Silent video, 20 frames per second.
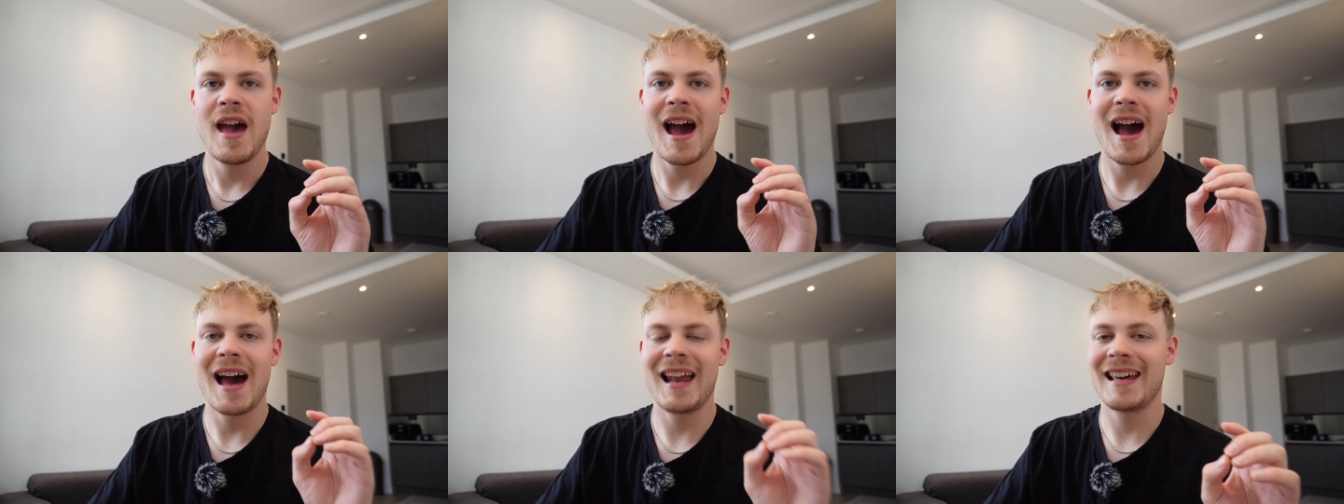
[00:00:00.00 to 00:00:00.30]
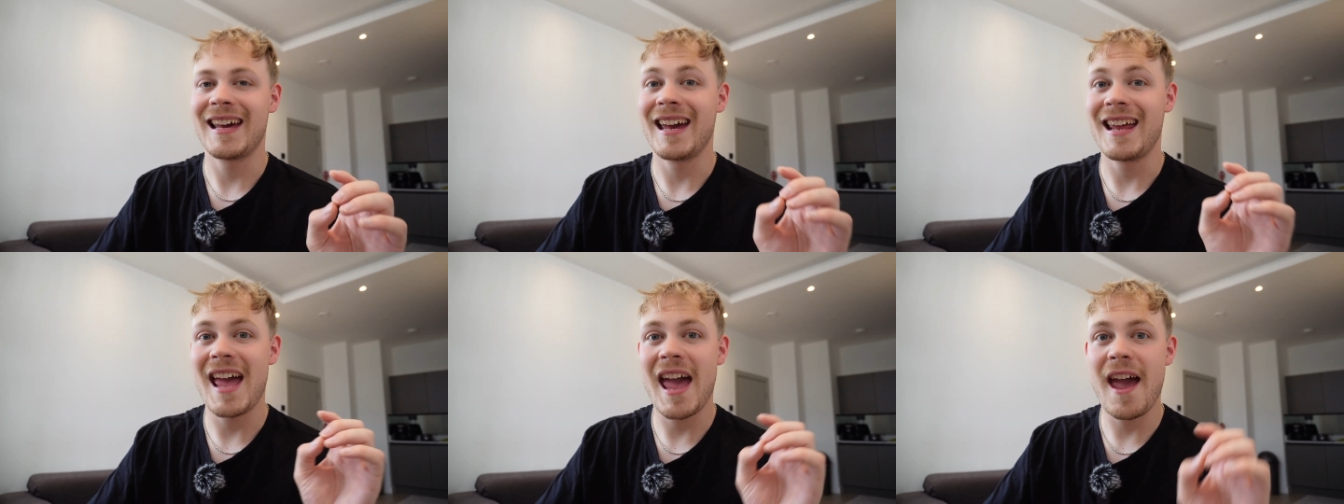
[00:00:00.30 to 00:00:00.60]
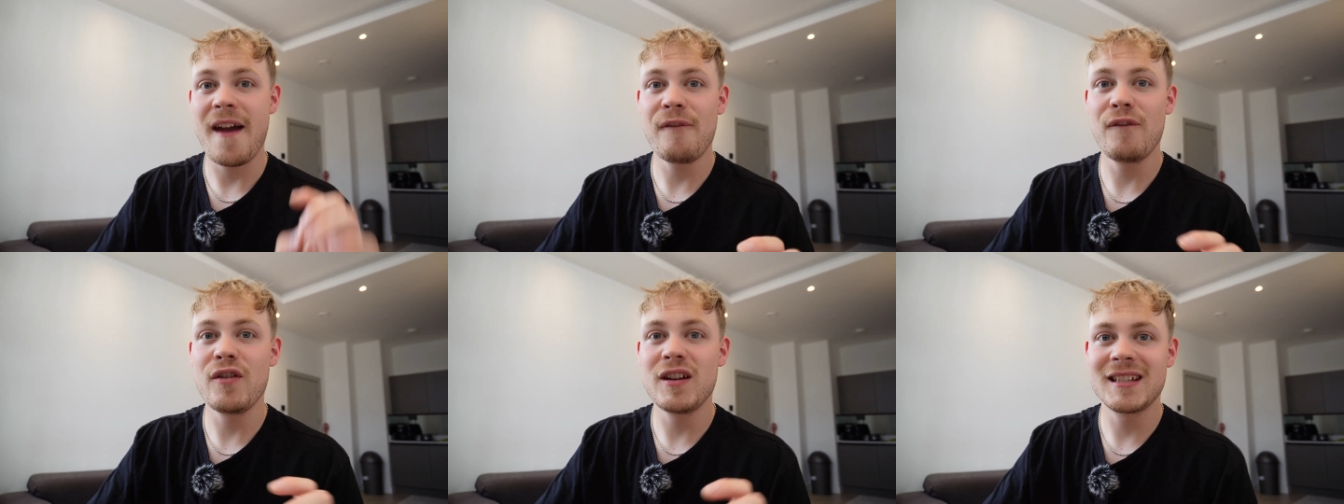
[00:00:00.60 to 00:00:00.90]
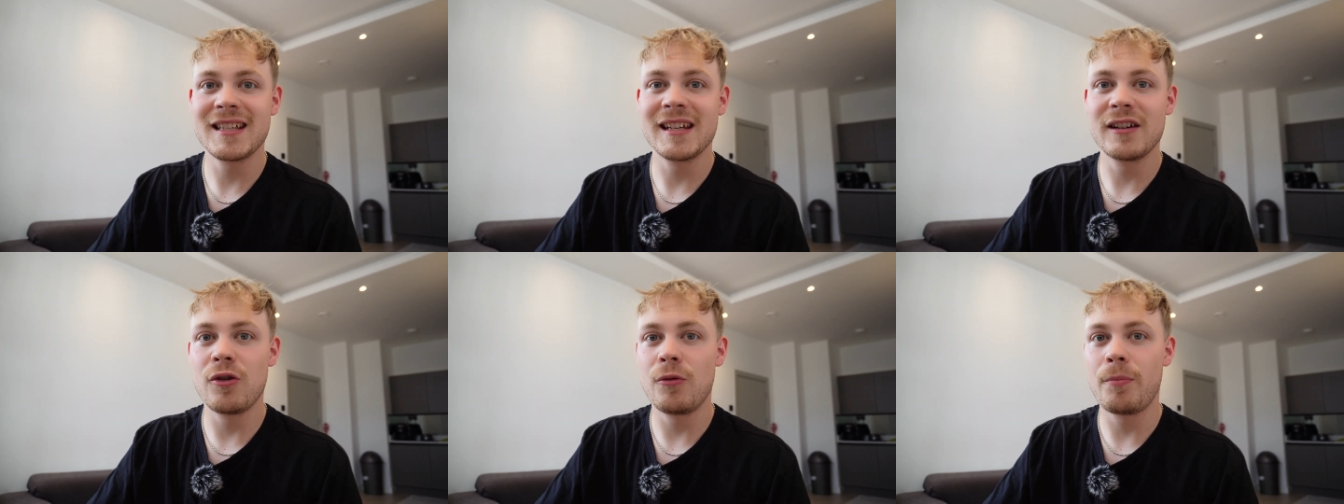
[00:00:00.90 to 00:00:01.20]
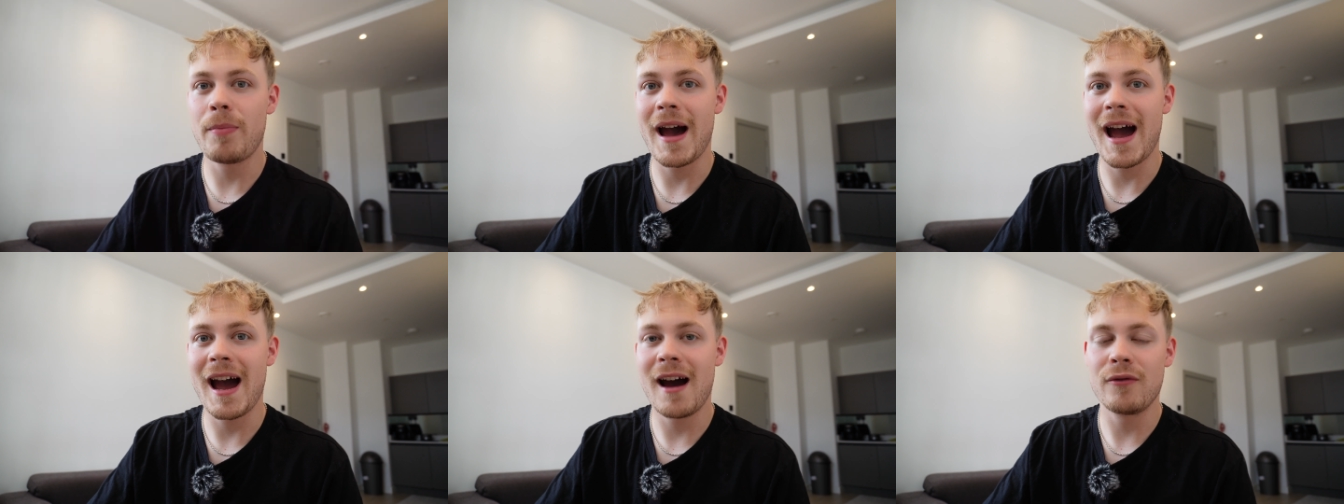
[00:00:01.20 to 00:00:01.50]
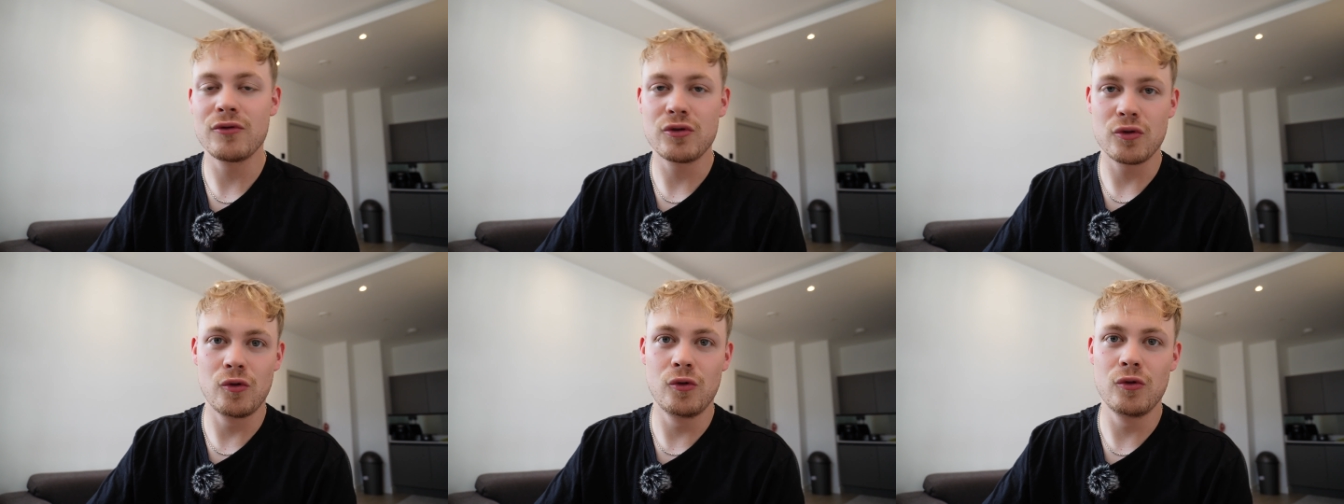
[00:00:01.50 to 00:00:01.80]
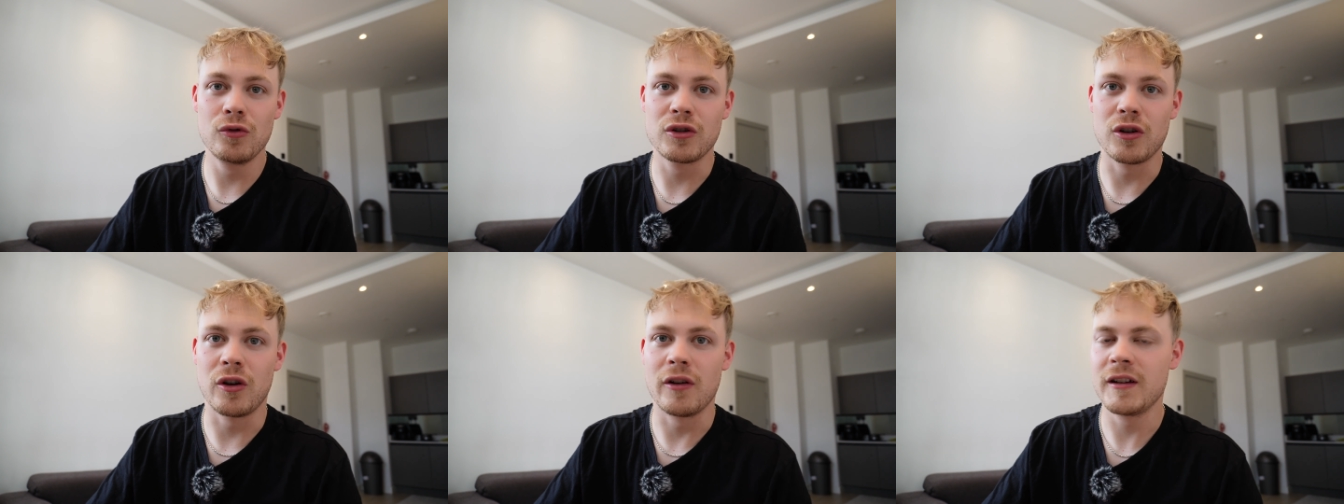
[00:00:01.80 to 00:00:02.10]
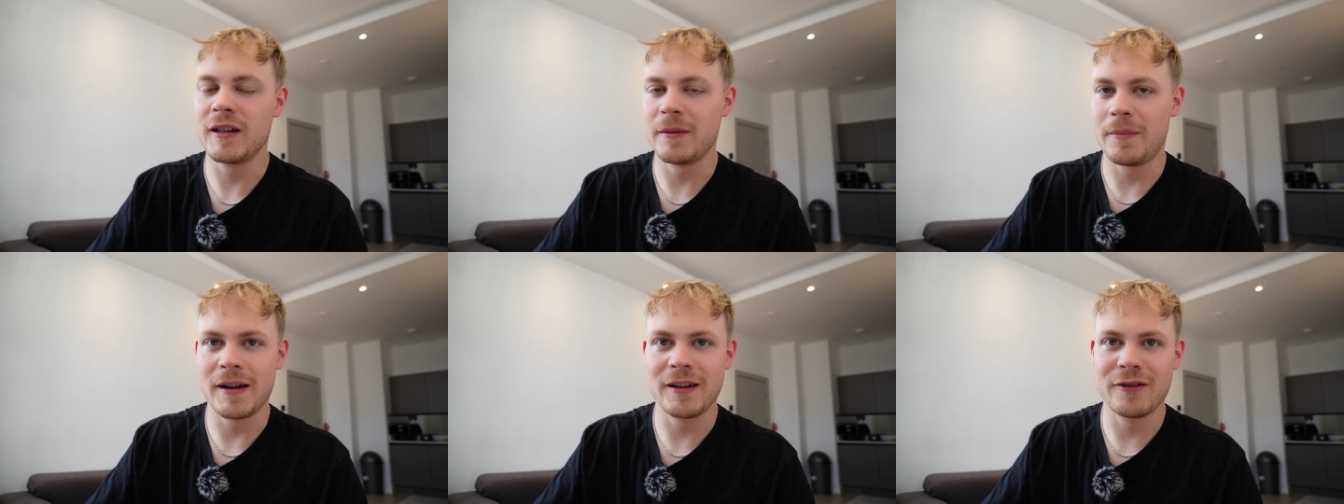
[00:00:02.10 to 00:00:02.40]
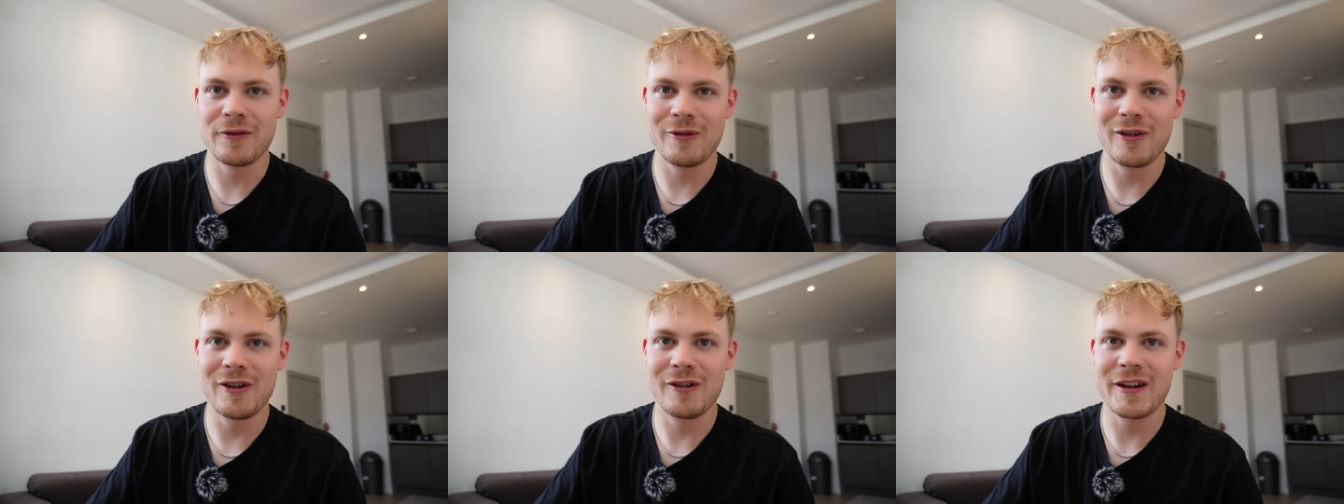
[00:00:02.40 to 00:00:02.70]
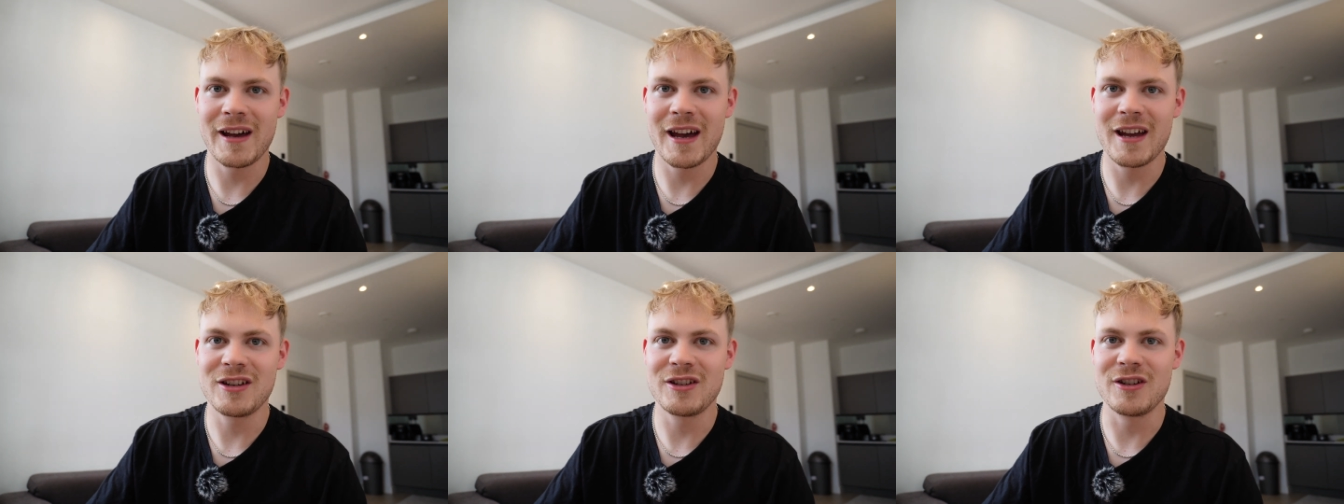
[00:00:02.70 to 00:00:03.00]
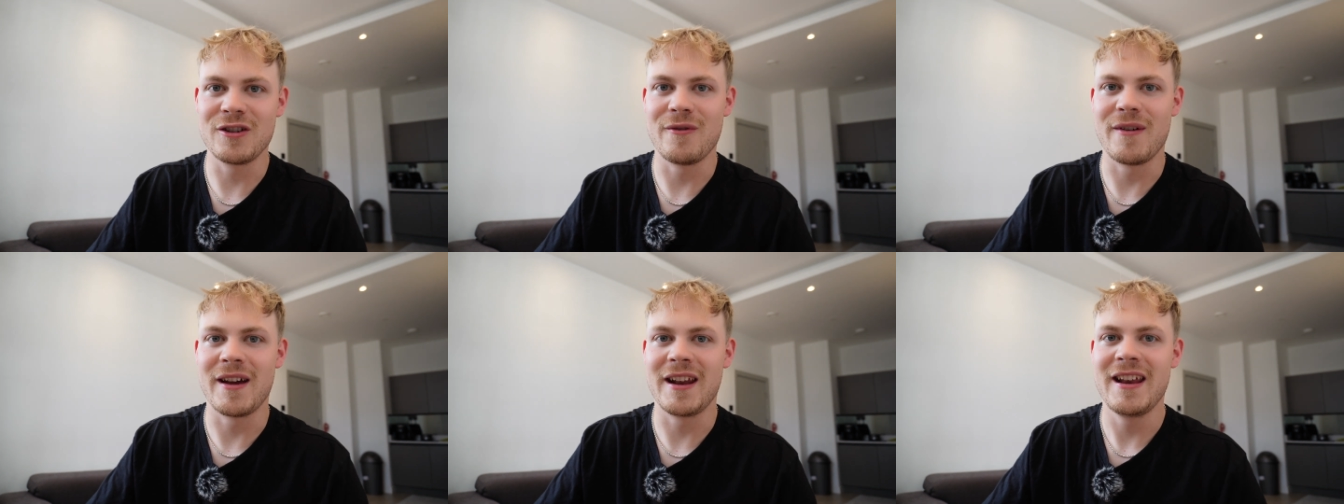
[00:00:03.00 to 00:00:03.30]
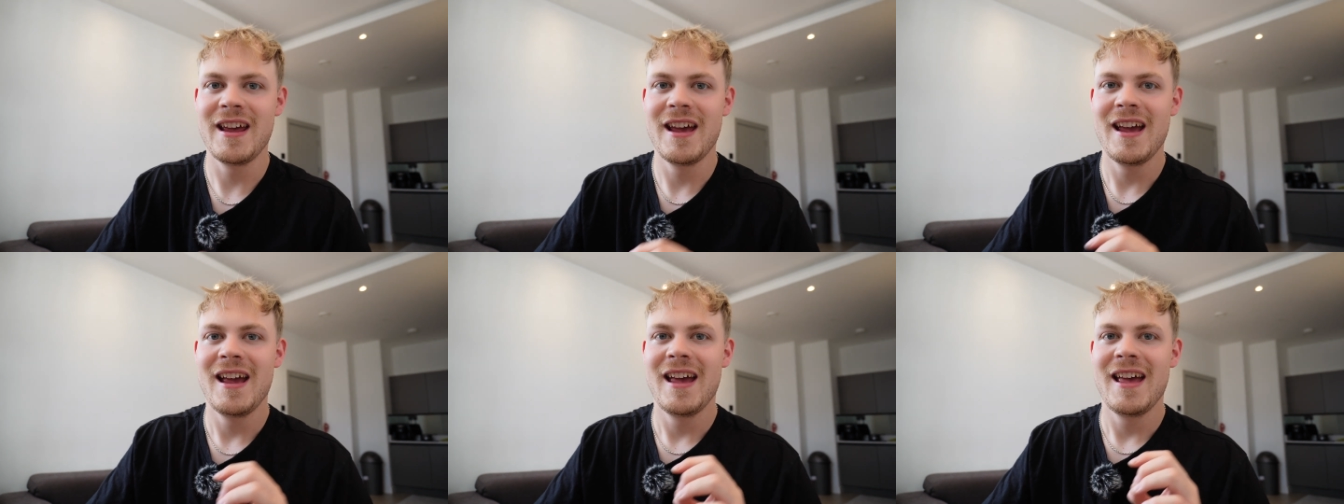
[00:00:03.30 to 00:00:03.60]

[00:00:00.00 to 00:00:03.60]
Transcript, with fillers: allocate every single pound or dollar, depending on what location you're in,